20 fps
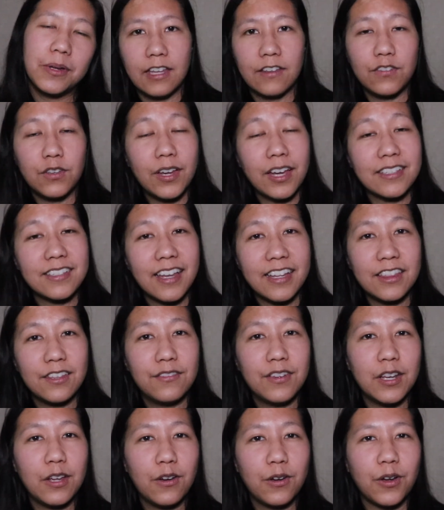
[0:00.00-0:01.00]
If you guys like the
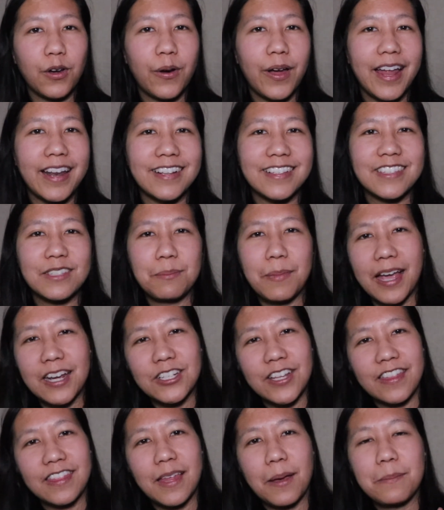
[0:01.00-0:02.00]
video, go ahead and smash
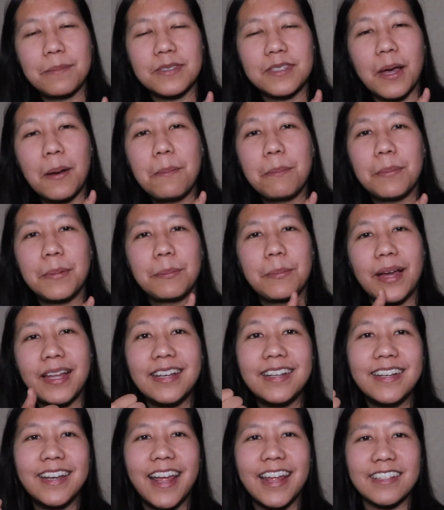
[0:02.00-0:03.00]
that thumbs up
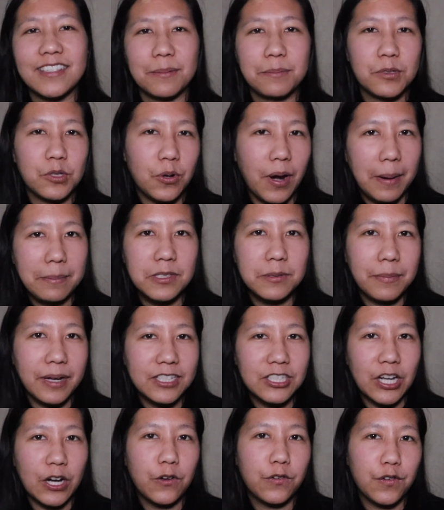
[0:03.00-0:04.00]
button and subscribe to my
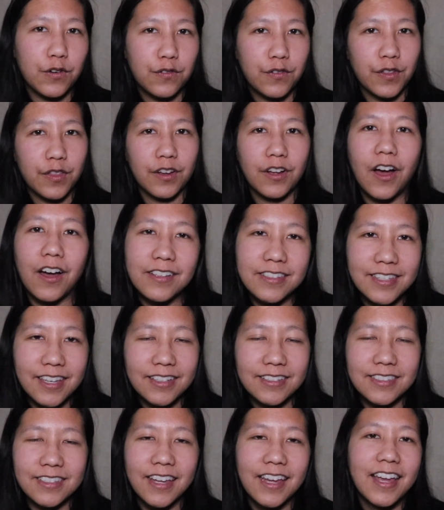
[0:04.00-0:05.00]
channel for further
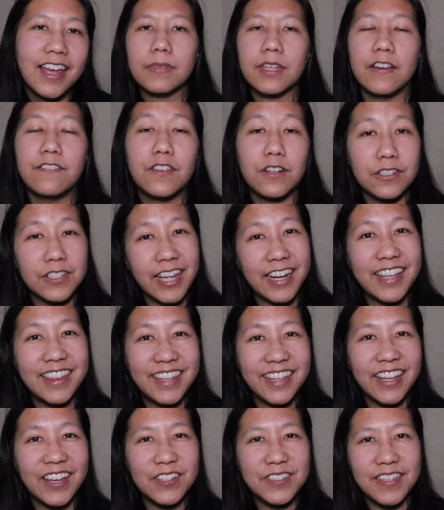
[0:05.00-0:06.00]
content. If there's
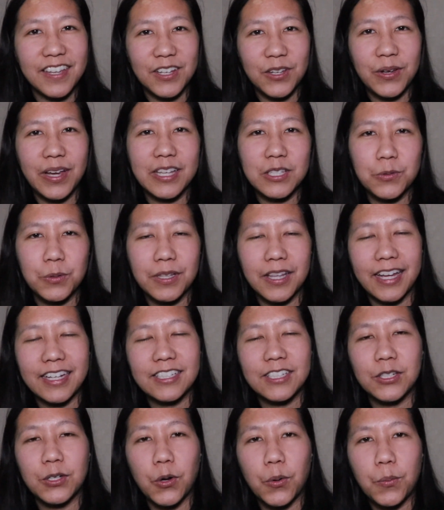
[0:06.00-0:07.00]
anything else that you guys would like
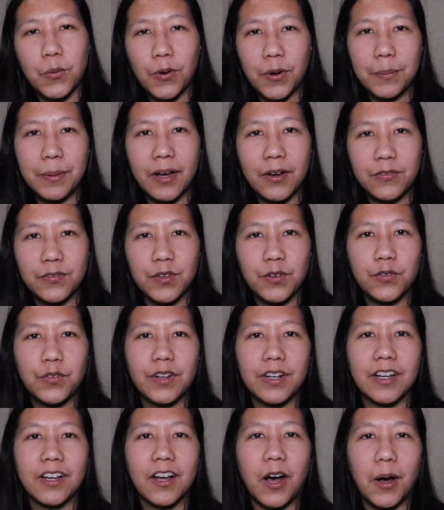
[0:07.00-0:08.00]
to know more about, feel free
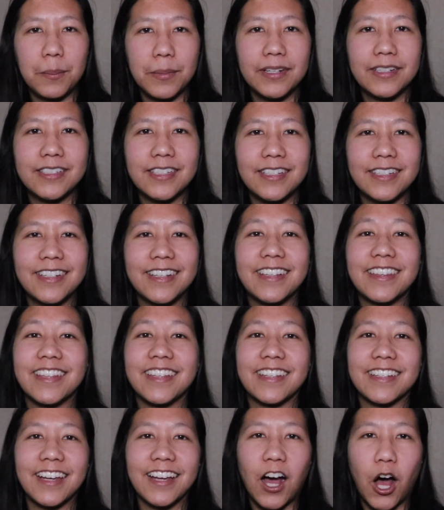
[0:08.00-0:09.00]
to comment it in the
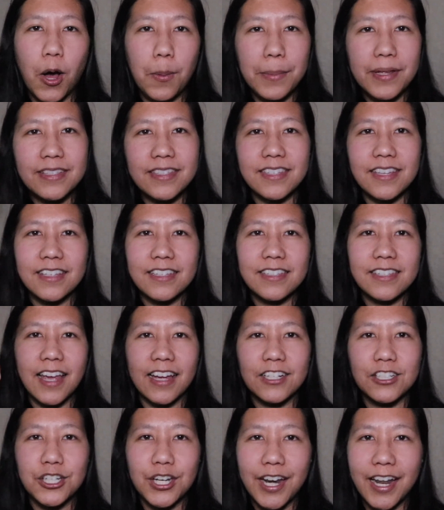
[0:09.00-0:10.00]
comments
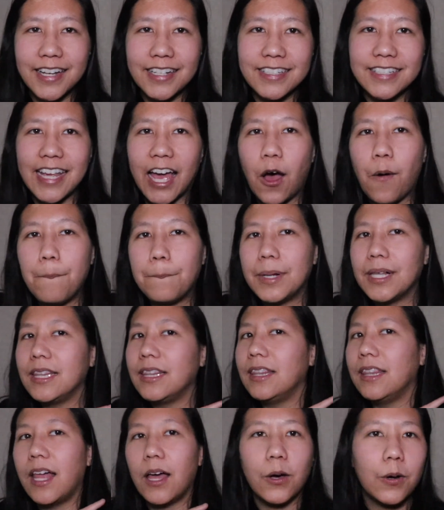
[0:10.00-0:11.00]
section down
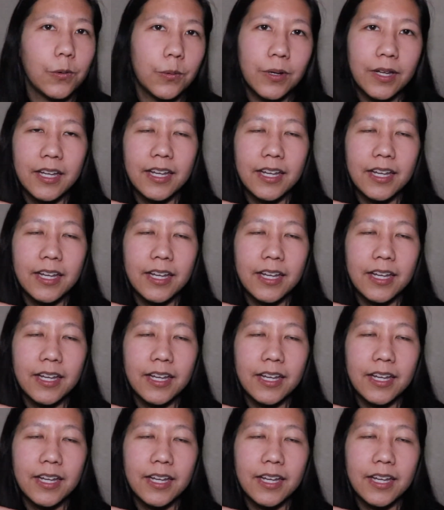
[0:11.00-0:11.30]
below.